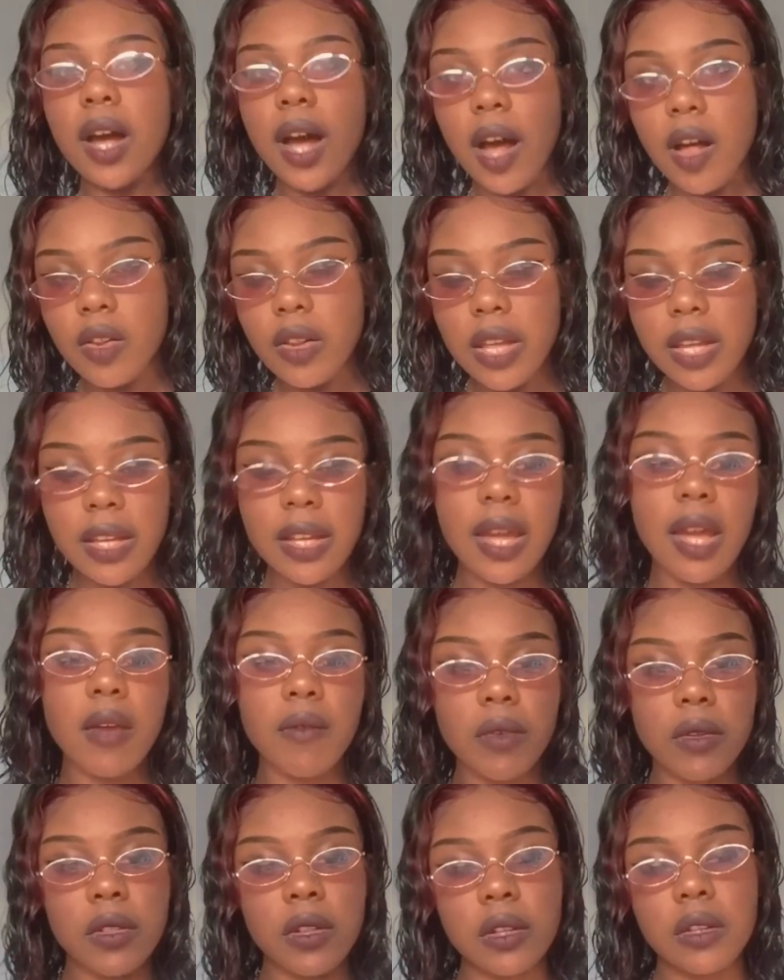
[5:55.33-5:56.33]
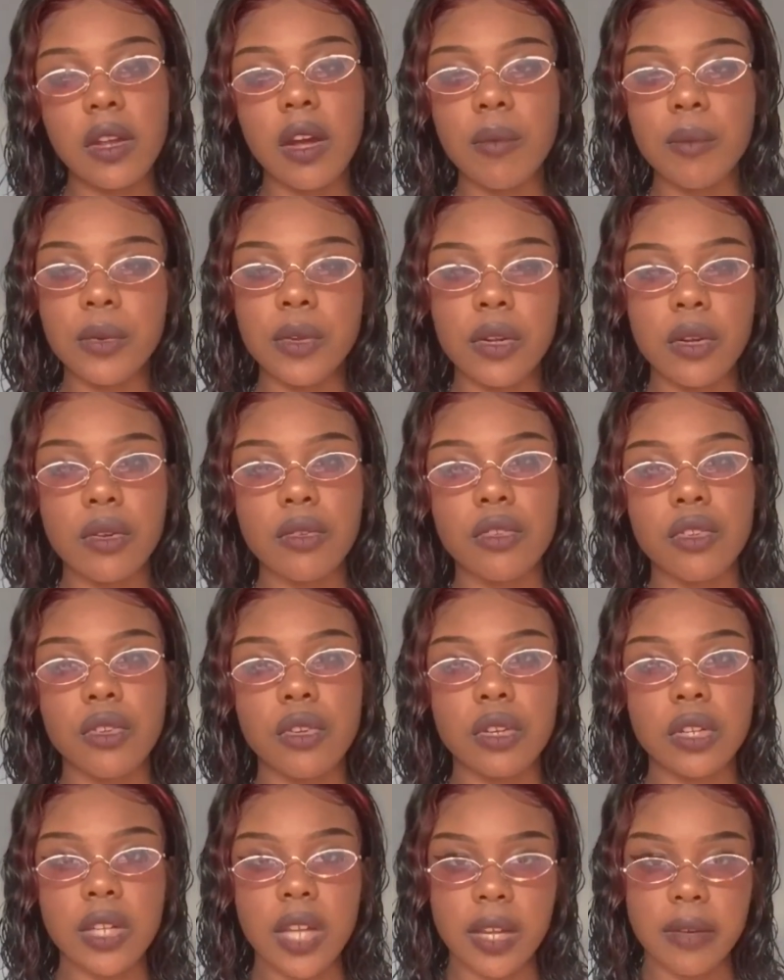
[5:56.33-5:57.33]
I'll link everything down below so
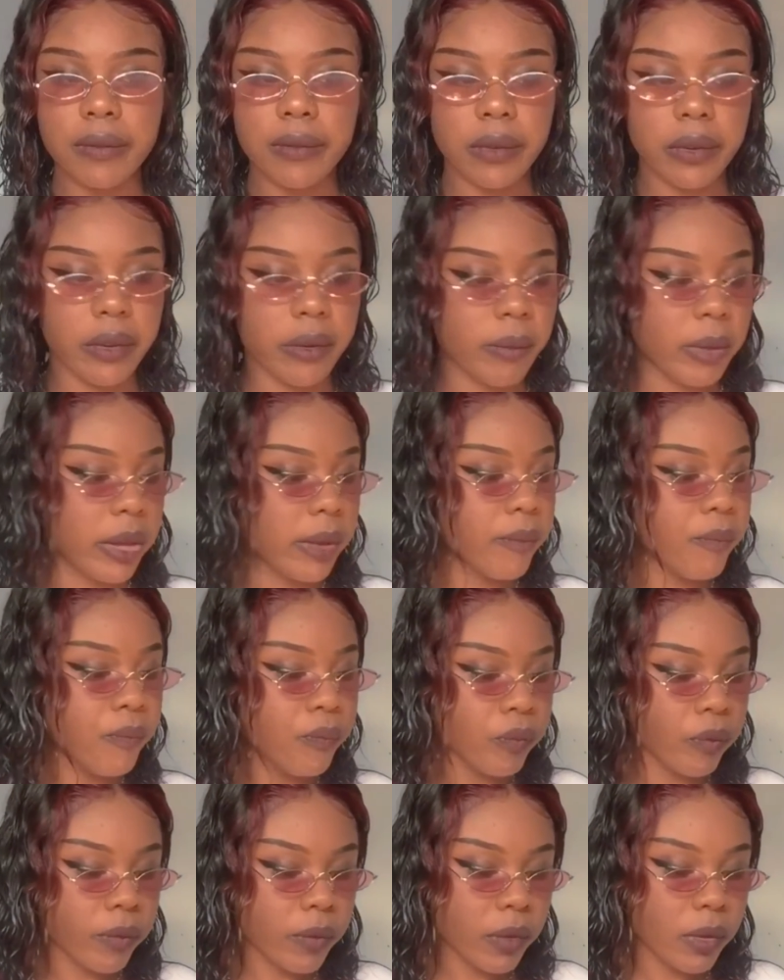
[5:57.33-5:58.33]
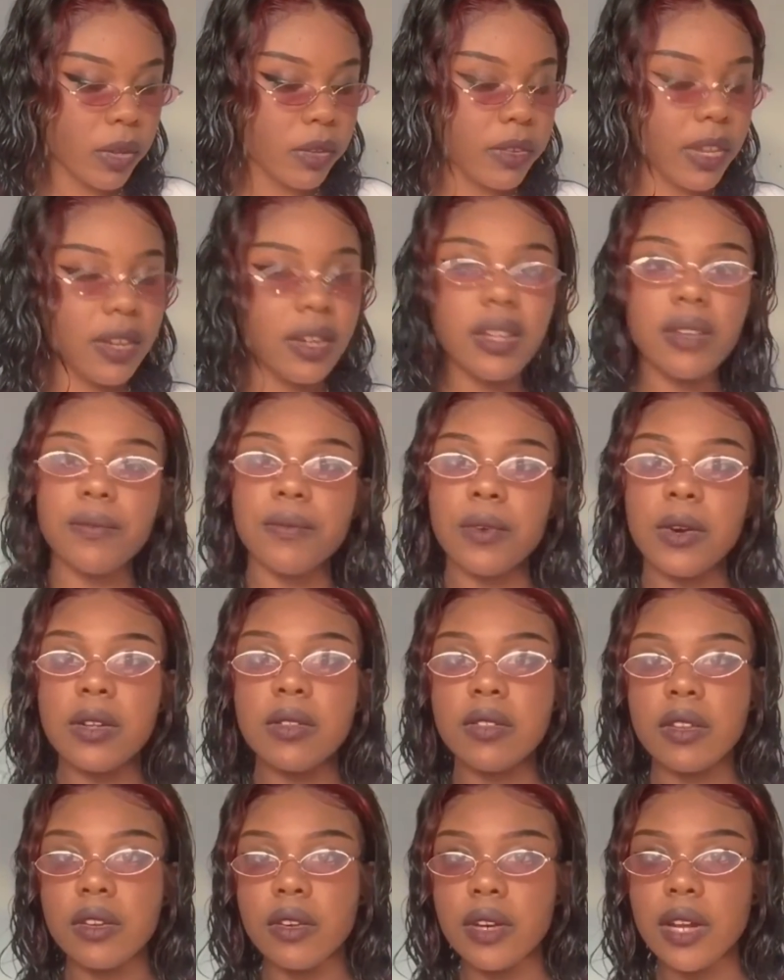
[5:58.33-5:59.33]
you could like follow me, because I need
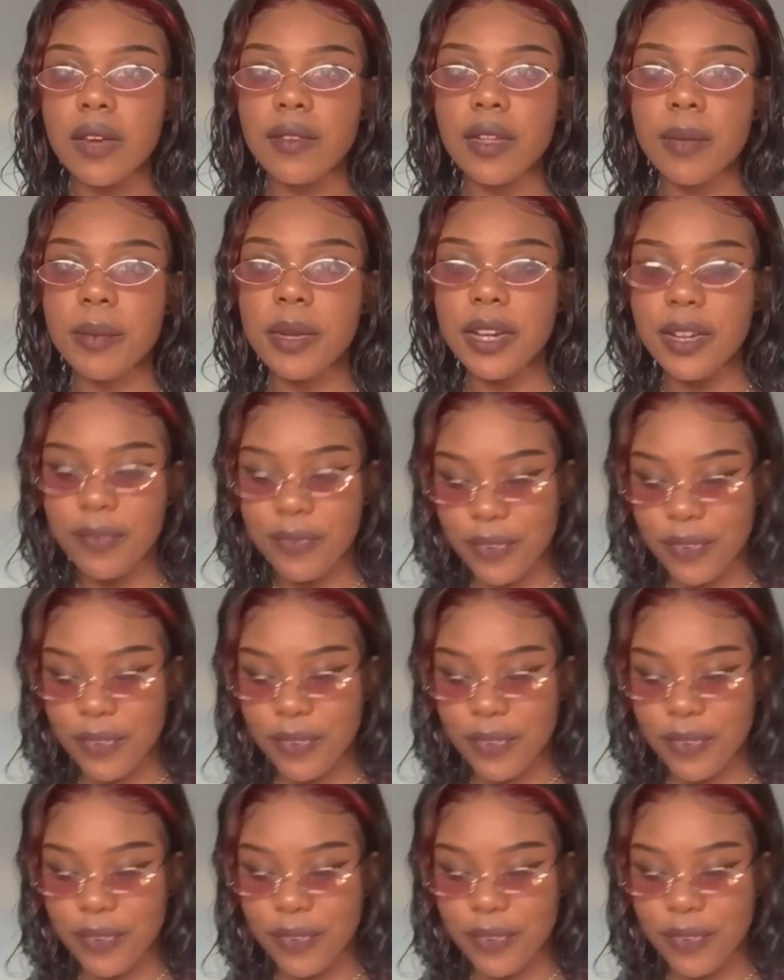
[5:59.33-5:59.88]
friends. I don't have that many